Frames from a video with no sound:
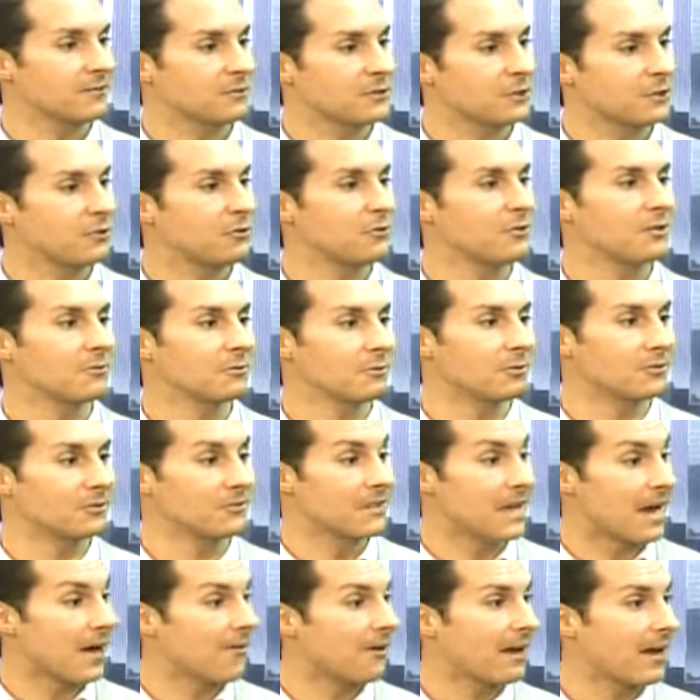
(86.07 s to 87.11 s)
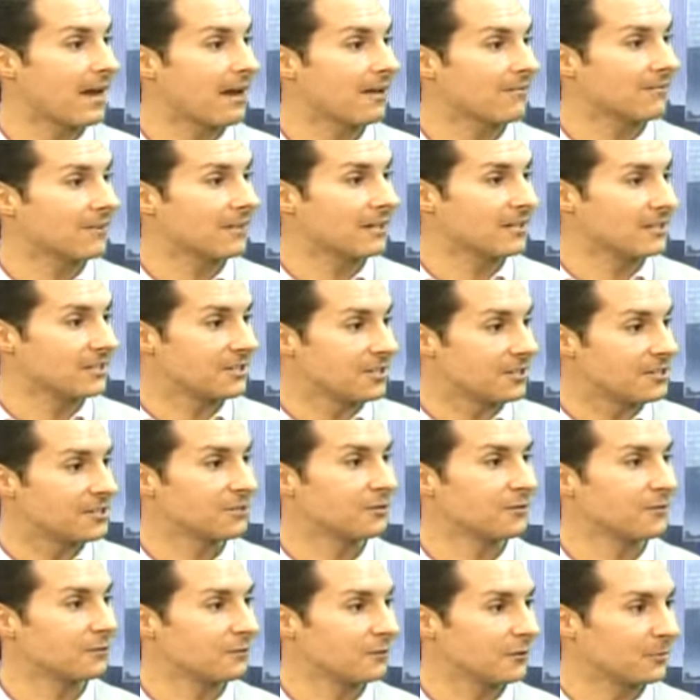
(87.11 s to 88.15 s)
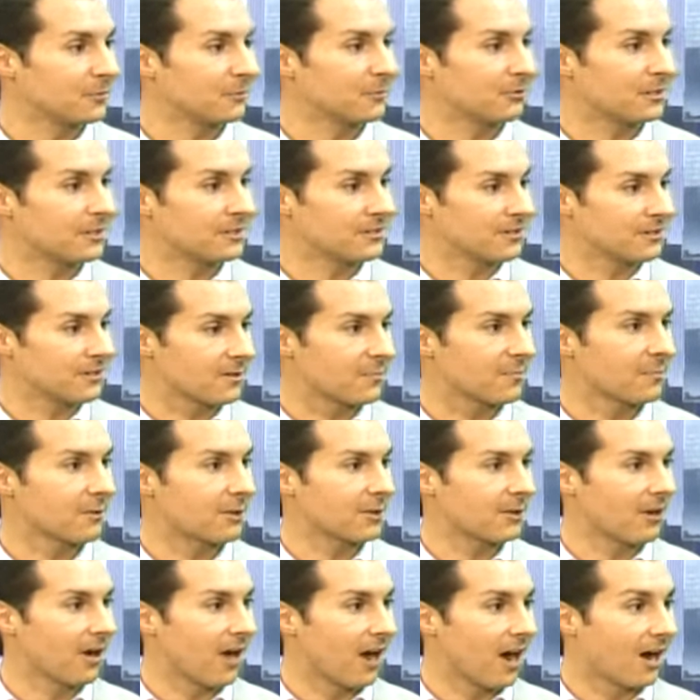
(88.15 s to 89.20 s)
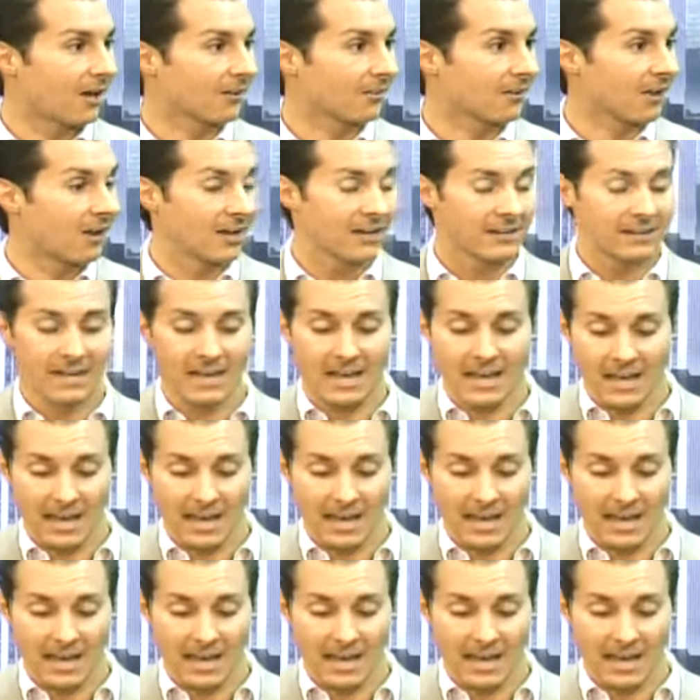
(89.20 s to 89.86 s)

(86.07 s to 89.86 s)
of 2-year-olds now have a digital footprint somewhere online,